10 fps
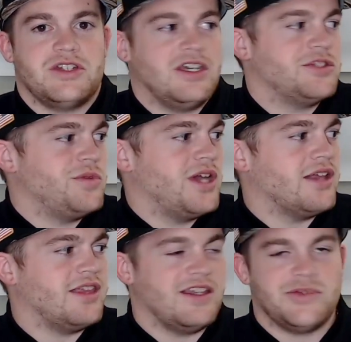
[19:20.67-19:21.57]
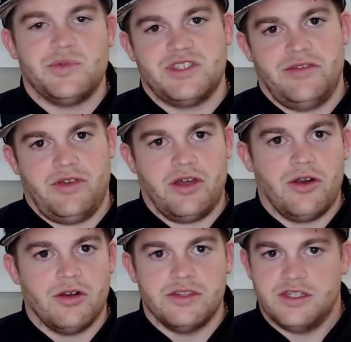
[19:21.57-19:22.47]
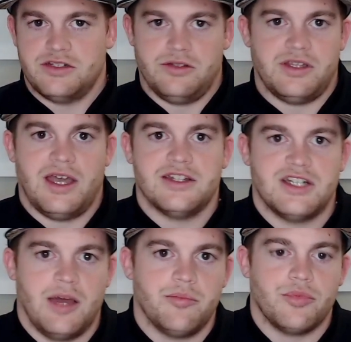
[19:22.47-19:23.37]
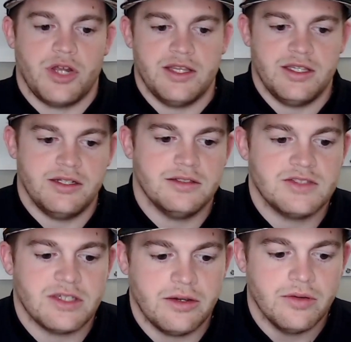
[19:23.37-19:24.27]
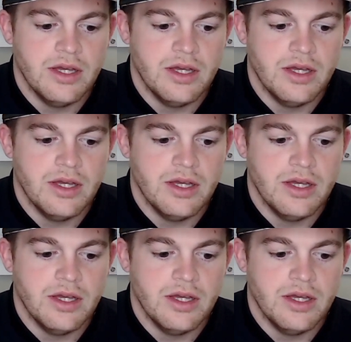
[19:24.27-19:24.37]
because we got that specific hardendigital.shop branding. So